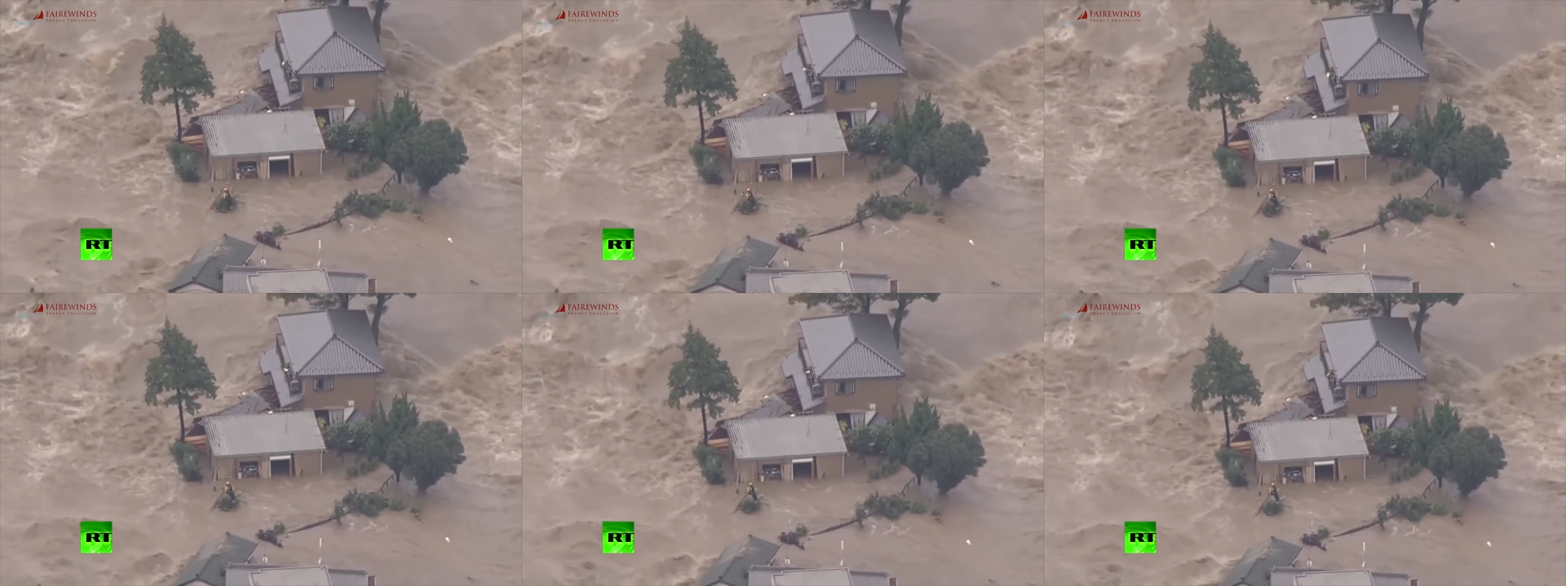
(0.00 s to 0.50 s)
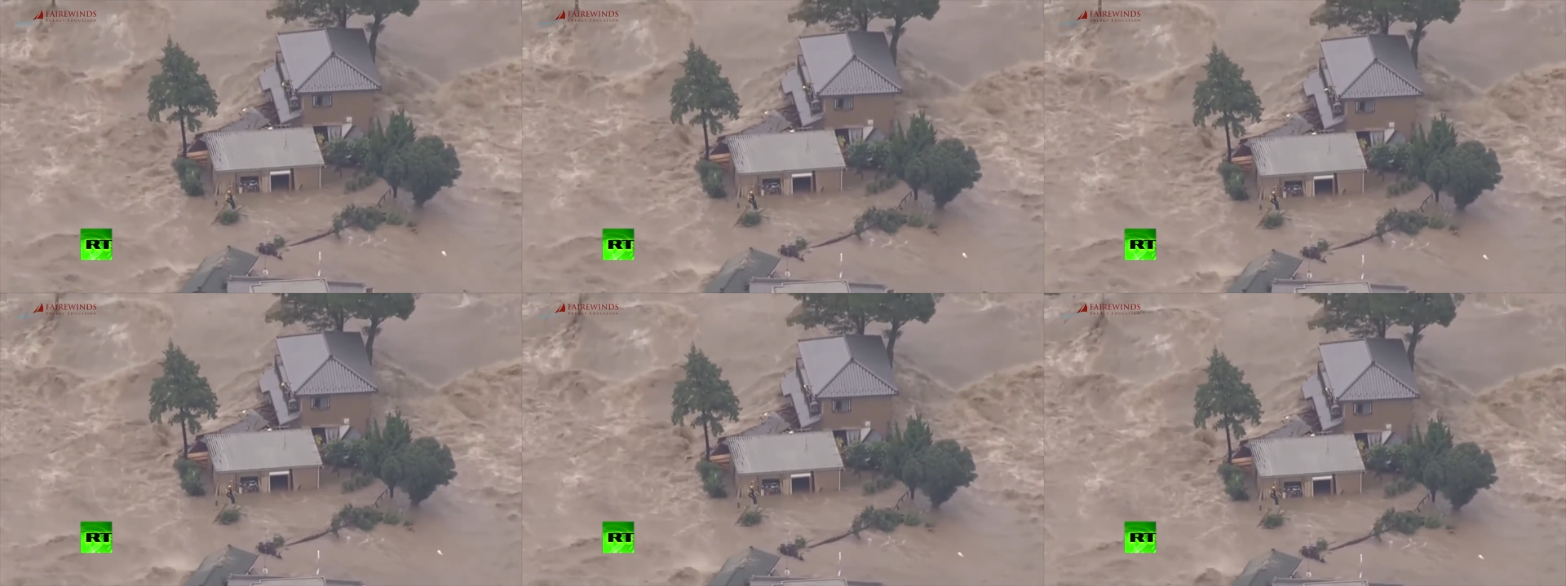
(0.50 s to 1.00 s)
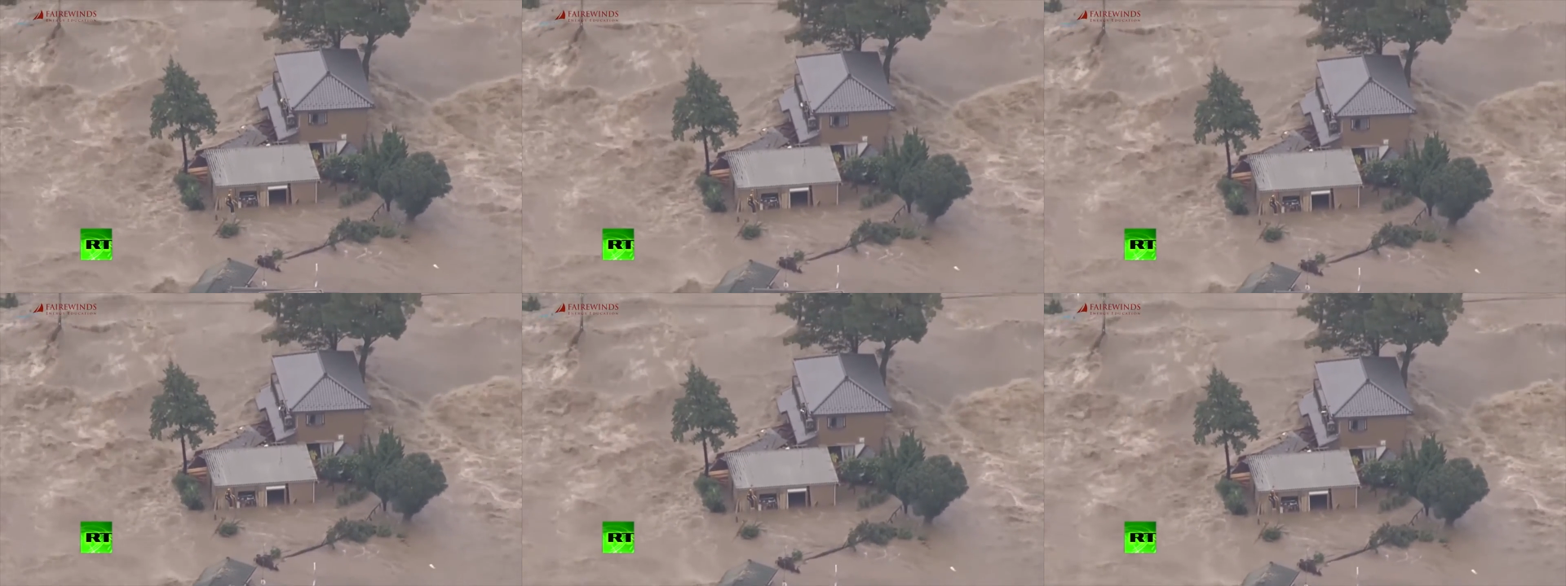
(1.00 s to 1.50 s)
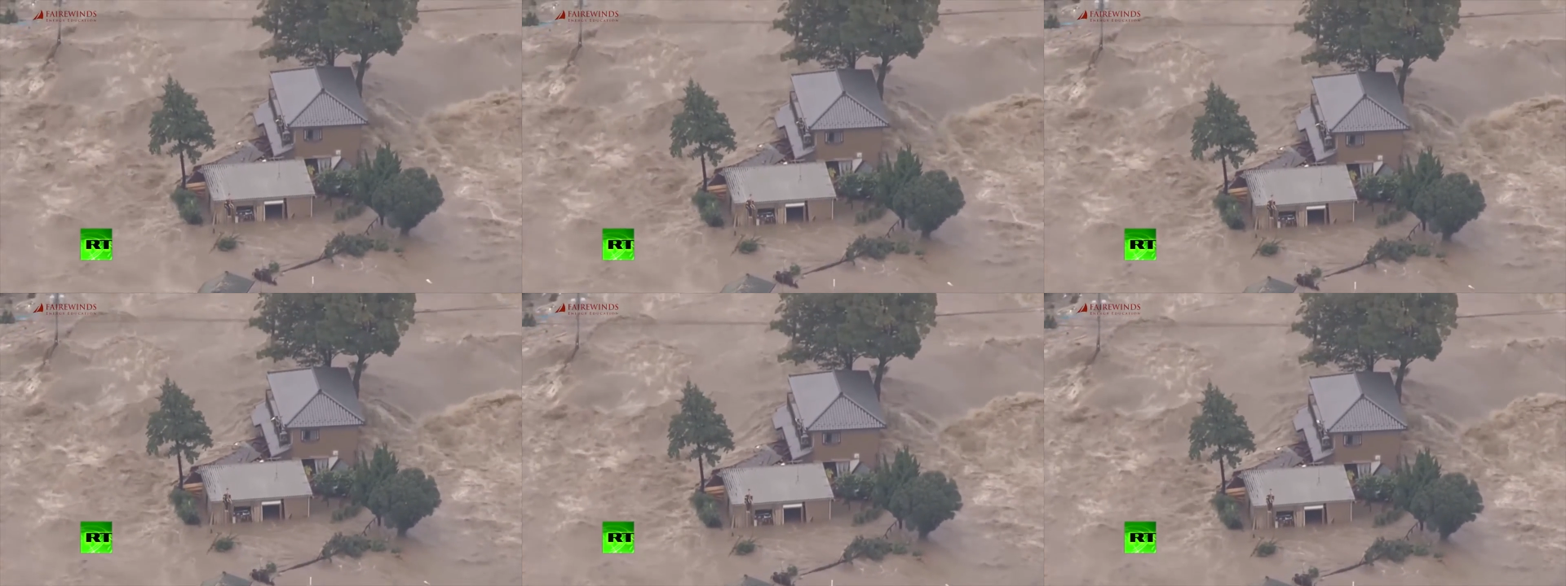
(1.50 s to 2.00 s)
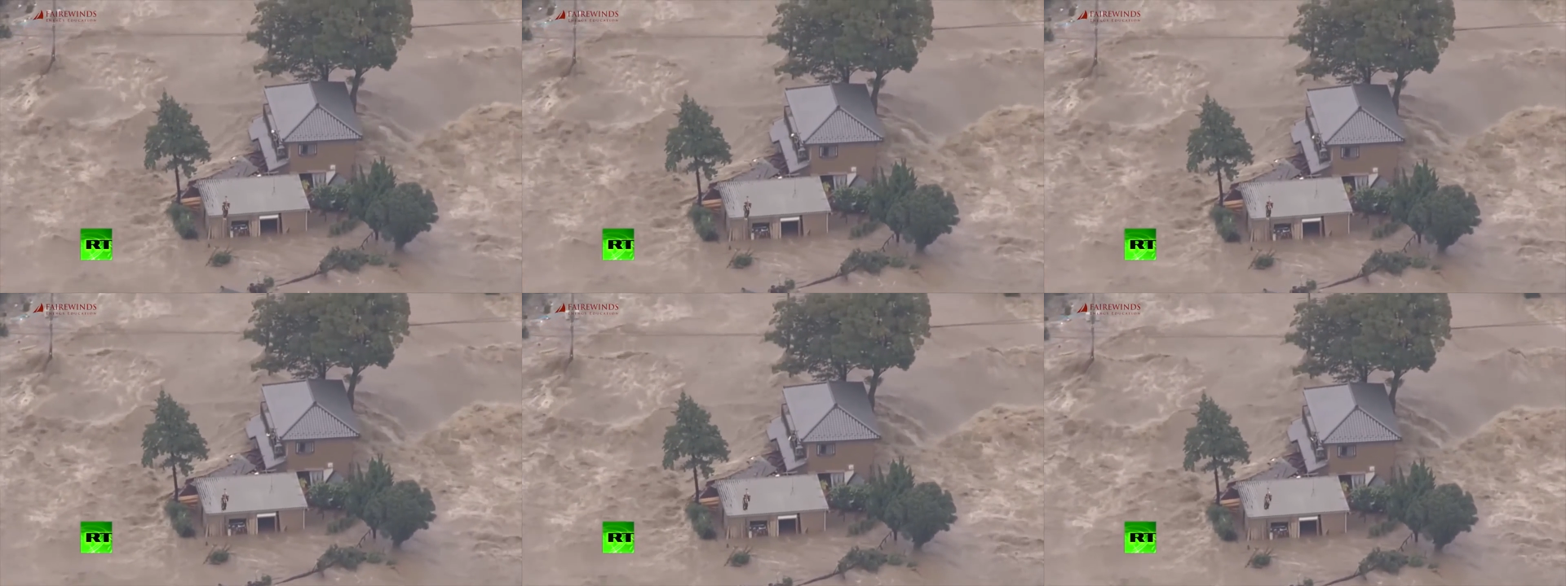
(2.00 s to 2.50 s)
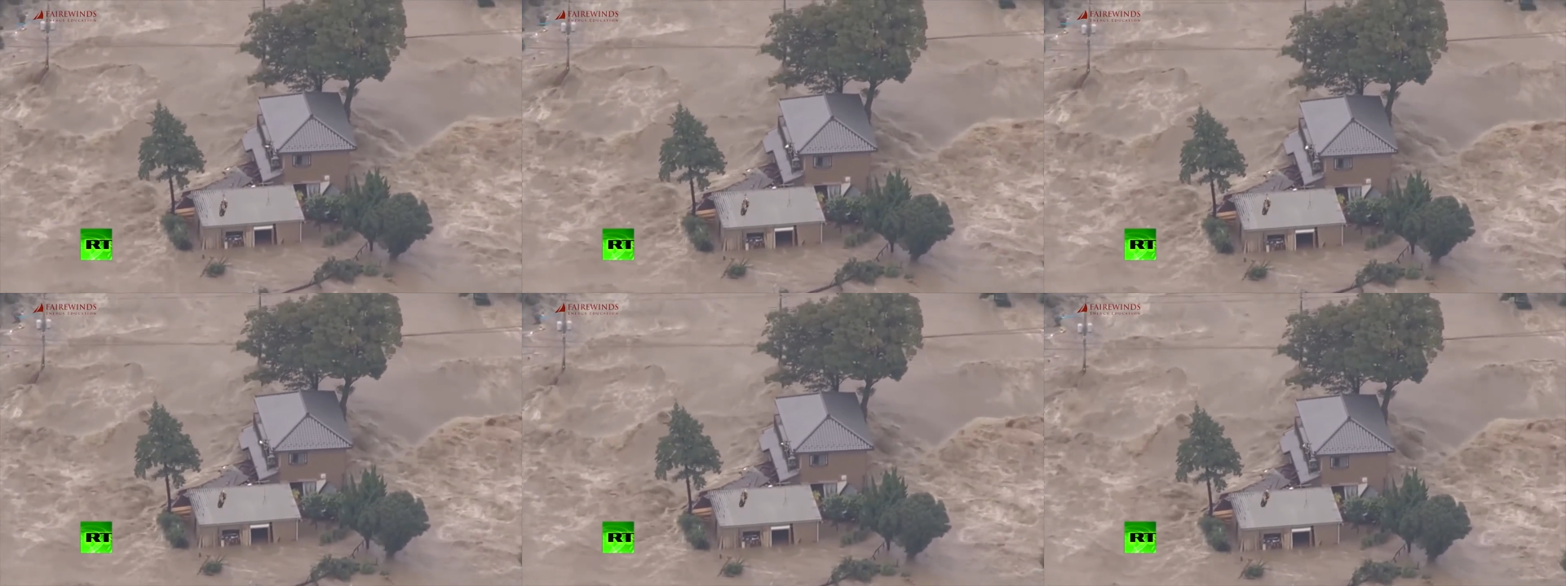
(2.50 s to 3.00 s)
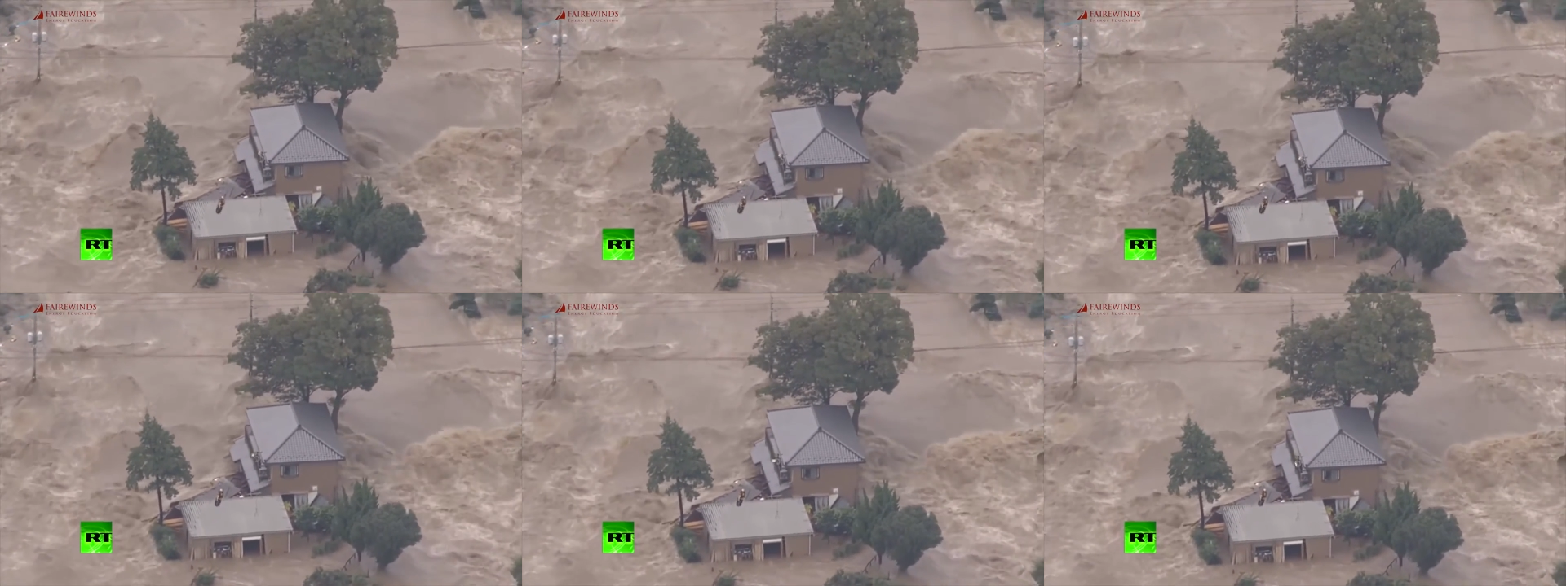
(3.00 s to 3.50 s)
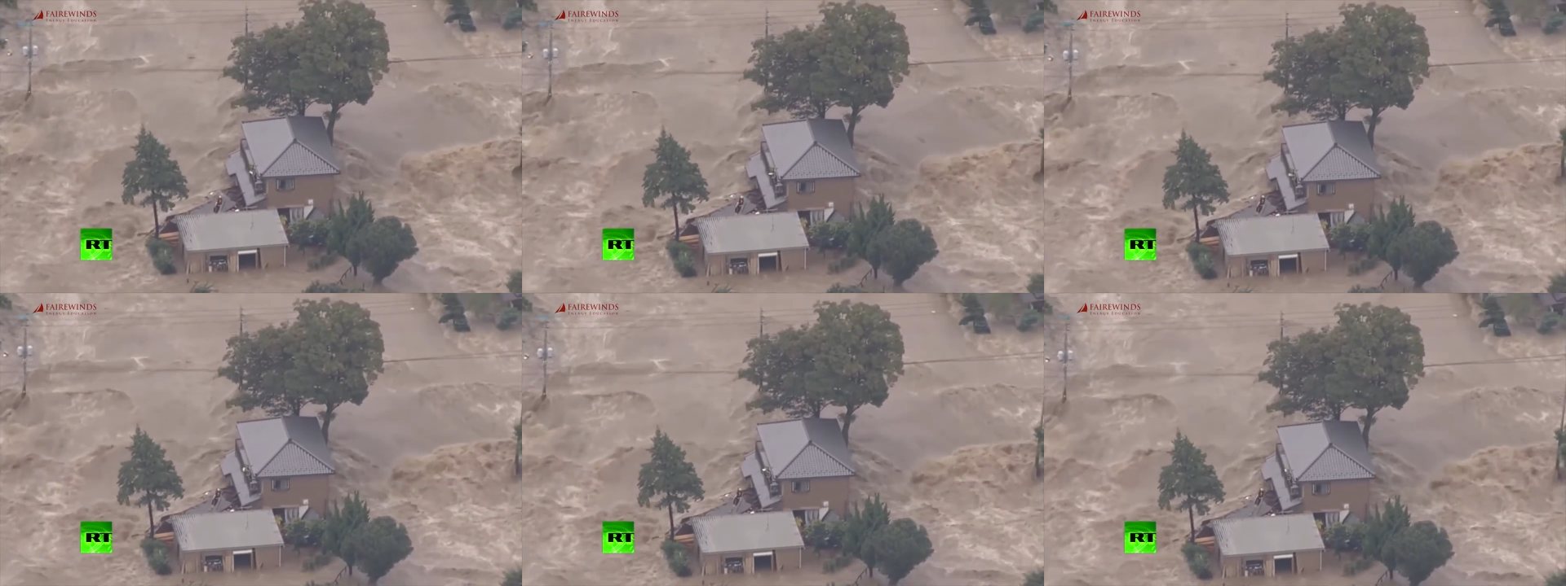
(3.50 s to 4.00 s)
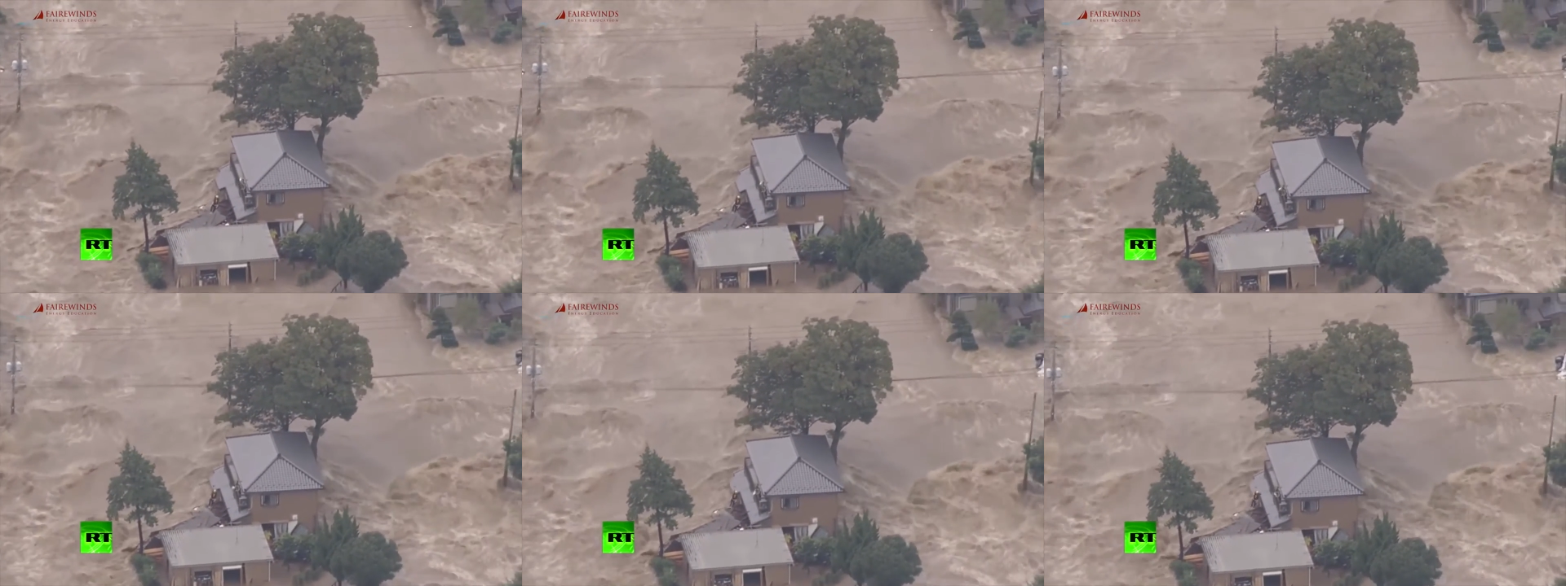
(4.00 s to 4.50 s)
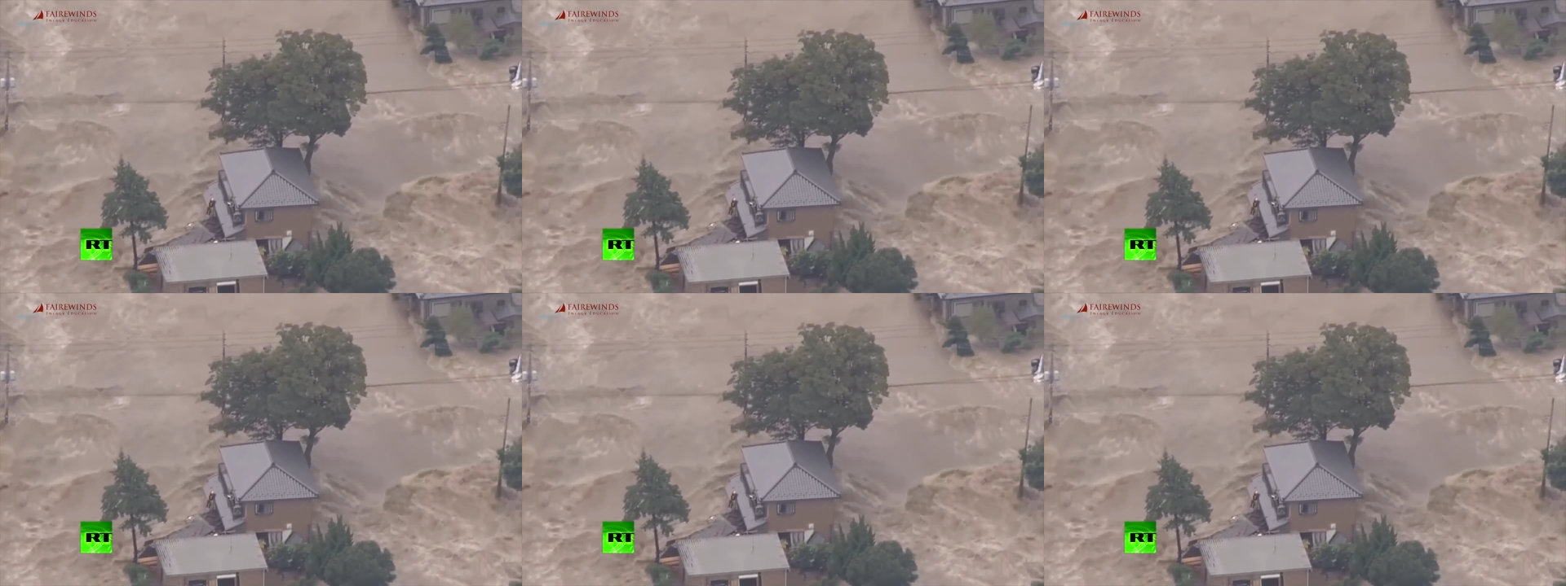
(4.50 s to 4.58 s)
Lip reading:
Nobody's mouth can be seen.